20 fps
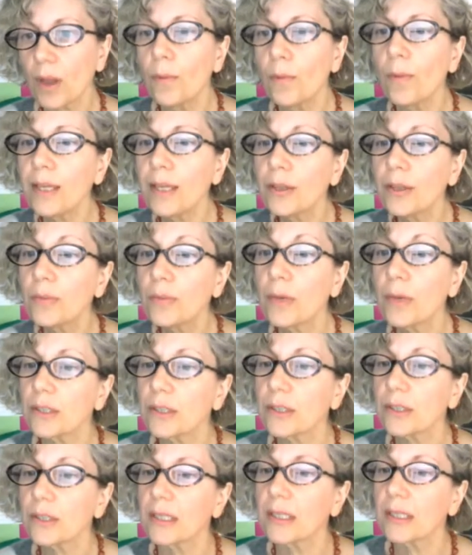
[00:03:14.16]
when the
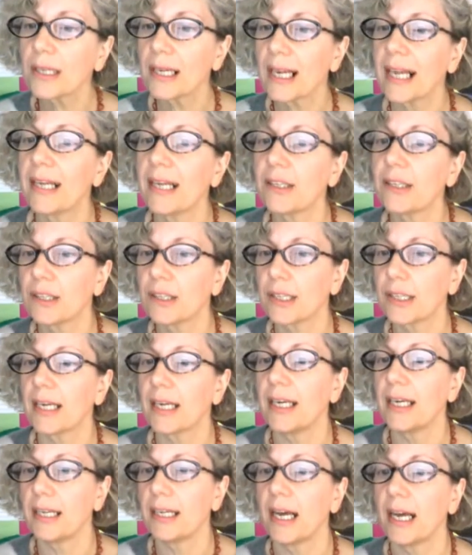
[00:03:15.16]
mother led the
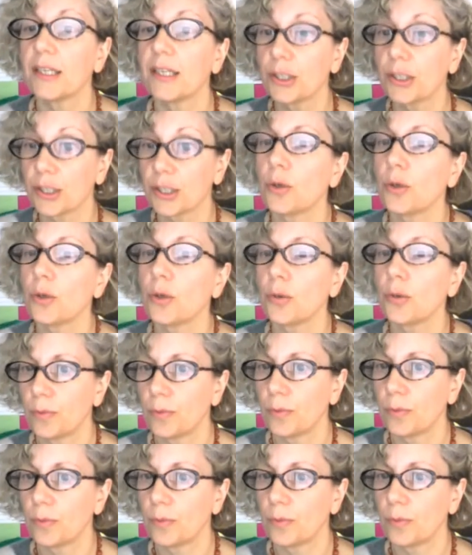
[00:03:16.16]
kid at school,
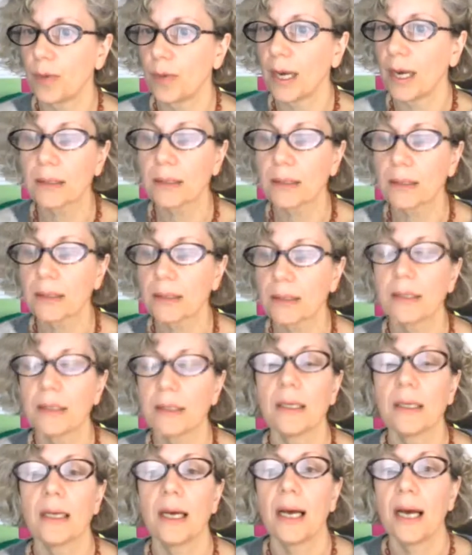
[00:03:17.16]
right?
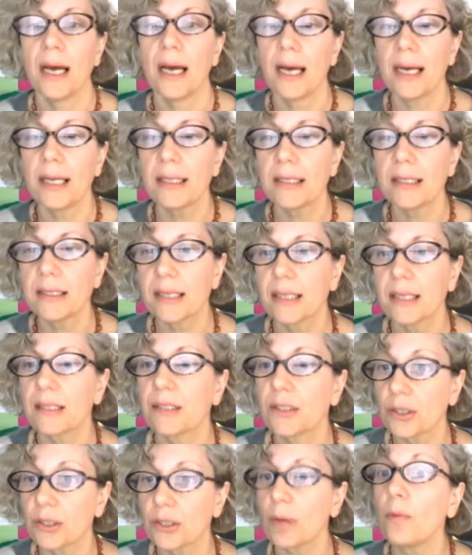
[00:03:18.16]
And that
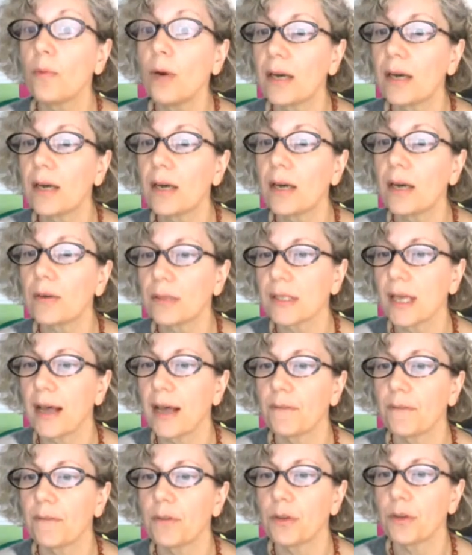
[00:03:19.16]
someone else
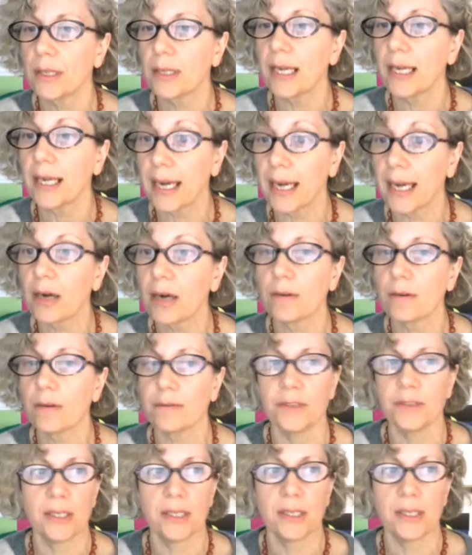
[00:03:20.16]
had to take care of
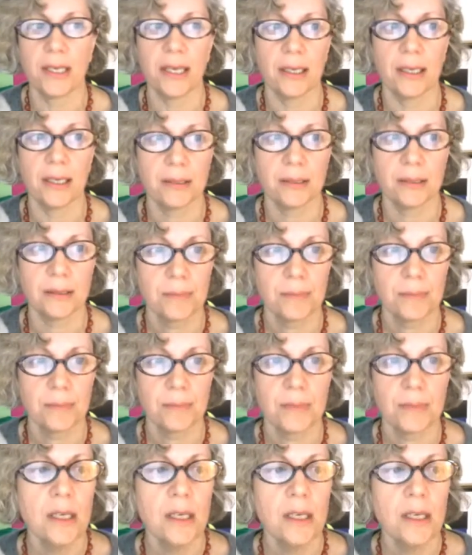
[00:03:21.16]
the kid.
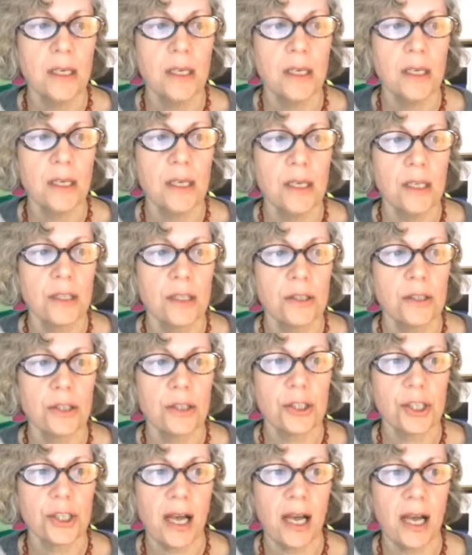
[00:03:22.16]
The
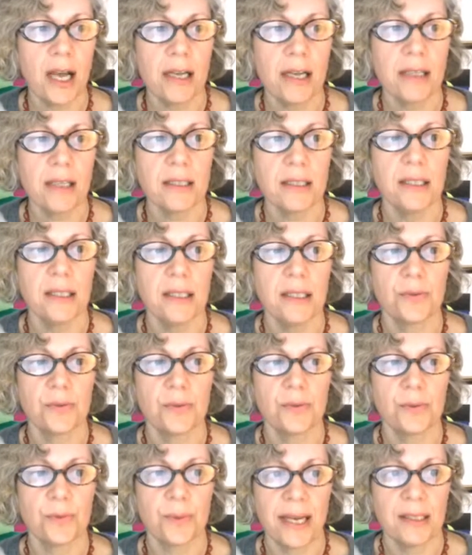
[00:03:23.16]
child is
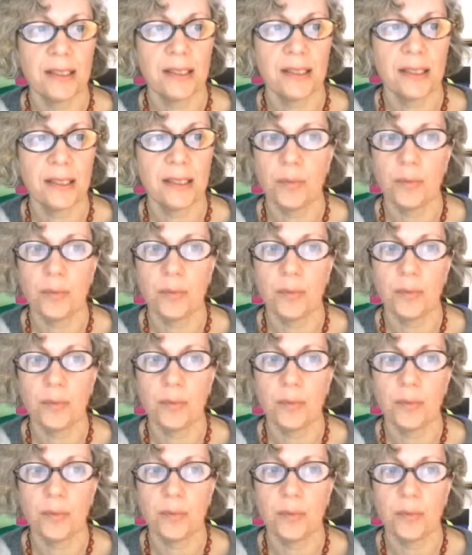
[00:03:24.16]
readily
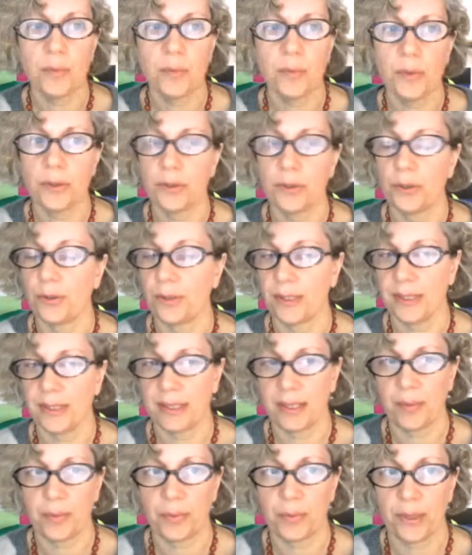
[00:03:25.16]
available to
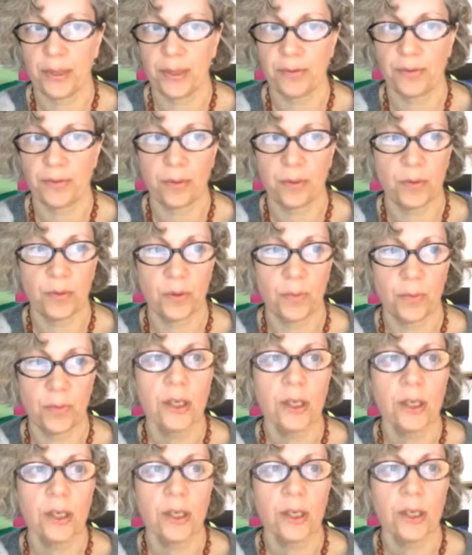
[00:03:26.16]
separate from the
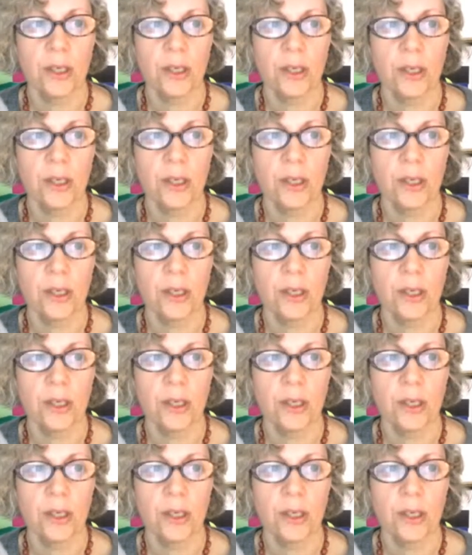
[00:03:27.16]
mother,